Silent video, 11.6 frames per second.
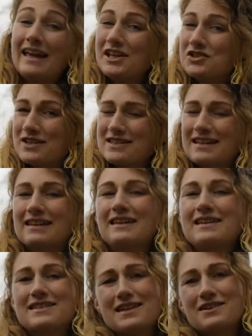
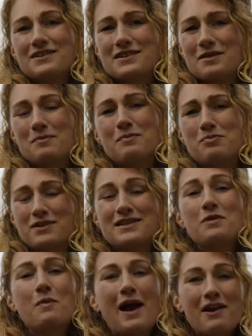Interestingly, seals can be
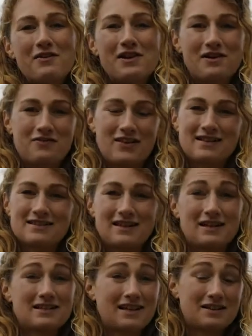pretty wary of things
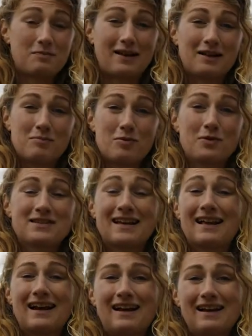like stand-up paddleboards
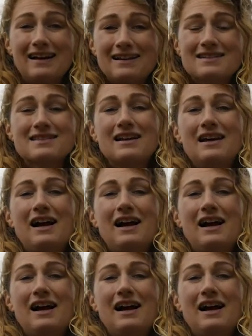and kayaks